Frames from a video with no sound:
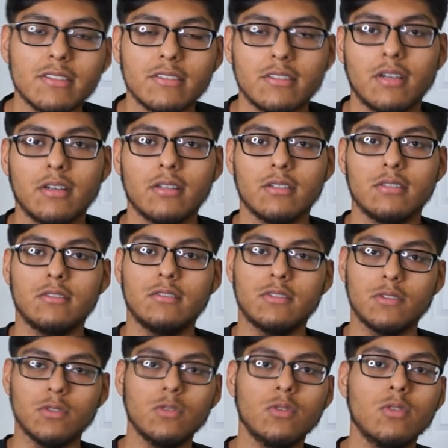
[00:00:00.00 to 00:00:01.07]
start
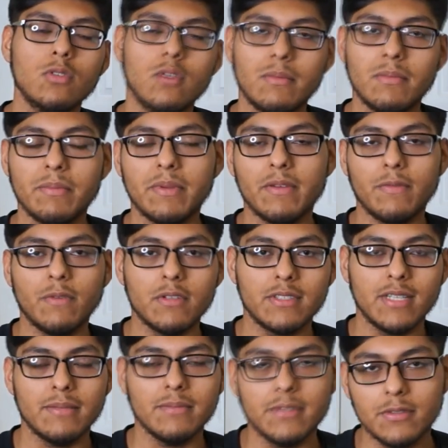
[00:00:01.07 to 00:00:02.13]
school. I'm gonna be a
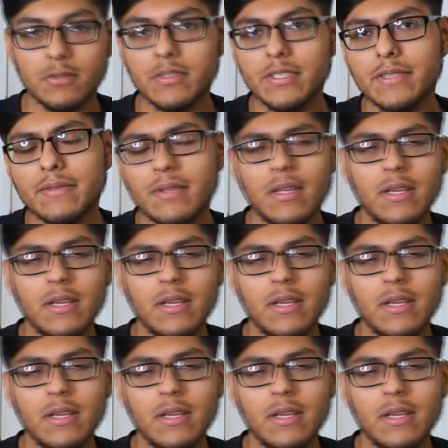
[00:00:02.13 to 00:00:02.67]
full-time student,